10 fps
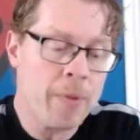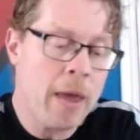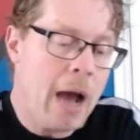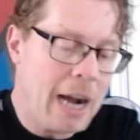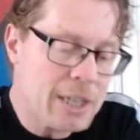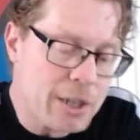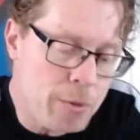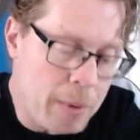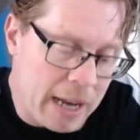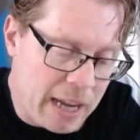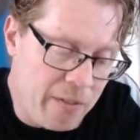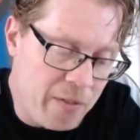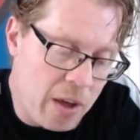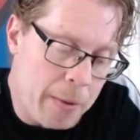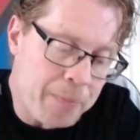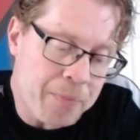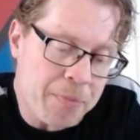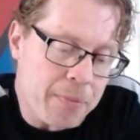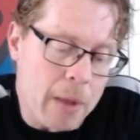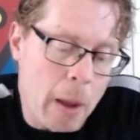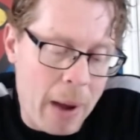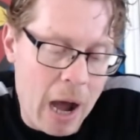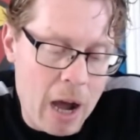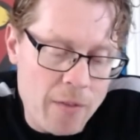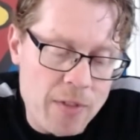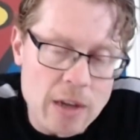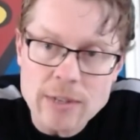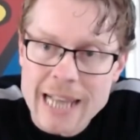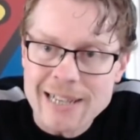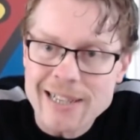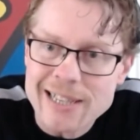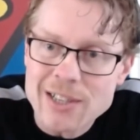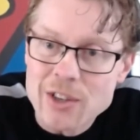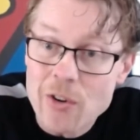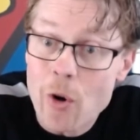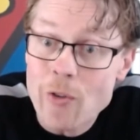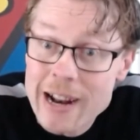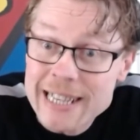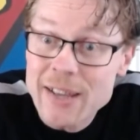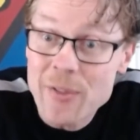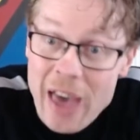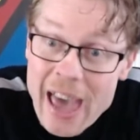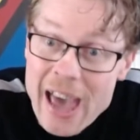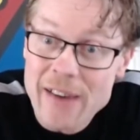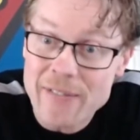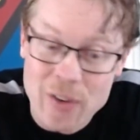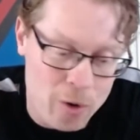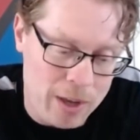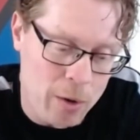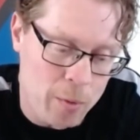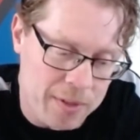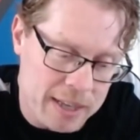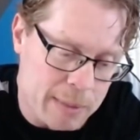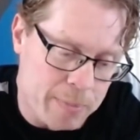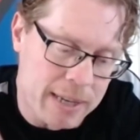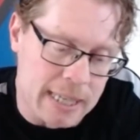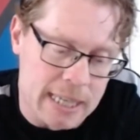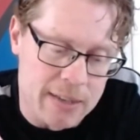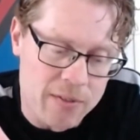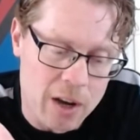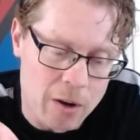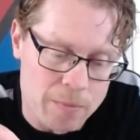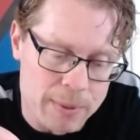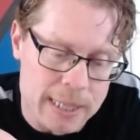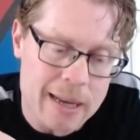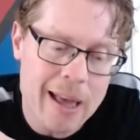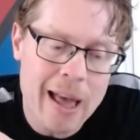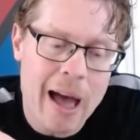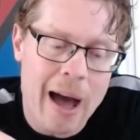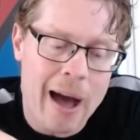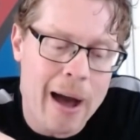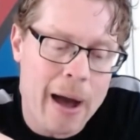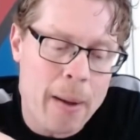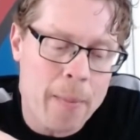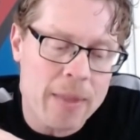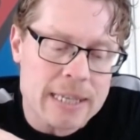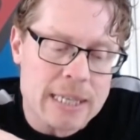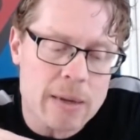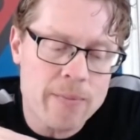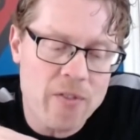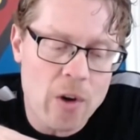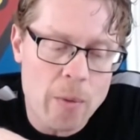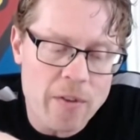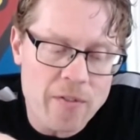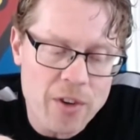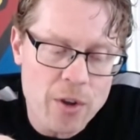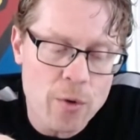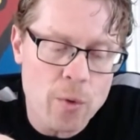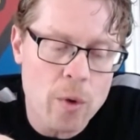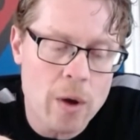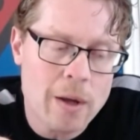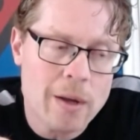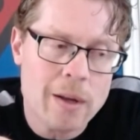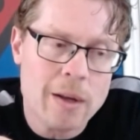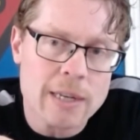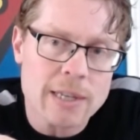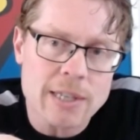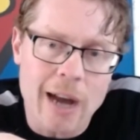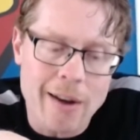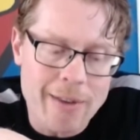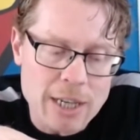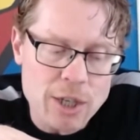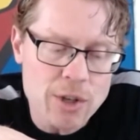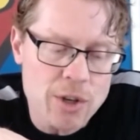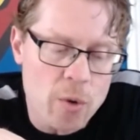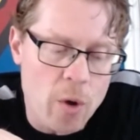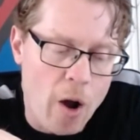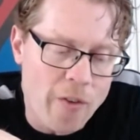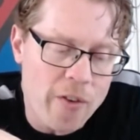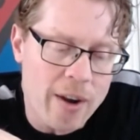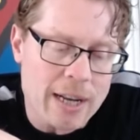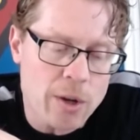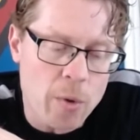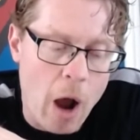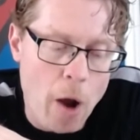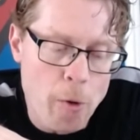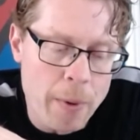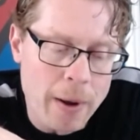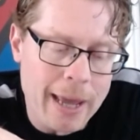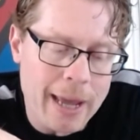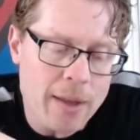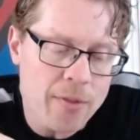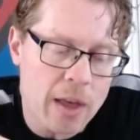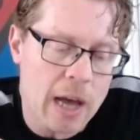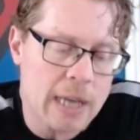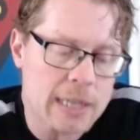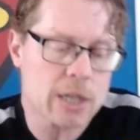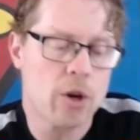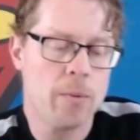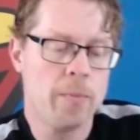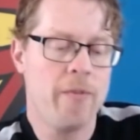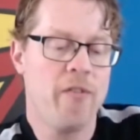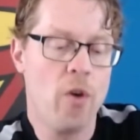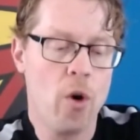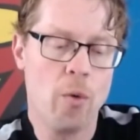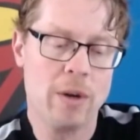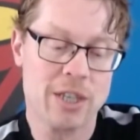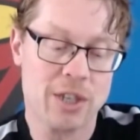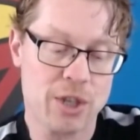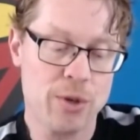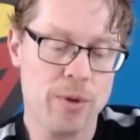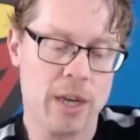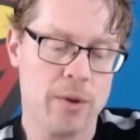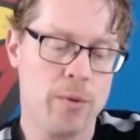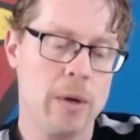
I do believe that part of those answers are already there for you with this Princess of Cups. There's some form of new direction, new offering, new opening that has come forward to you.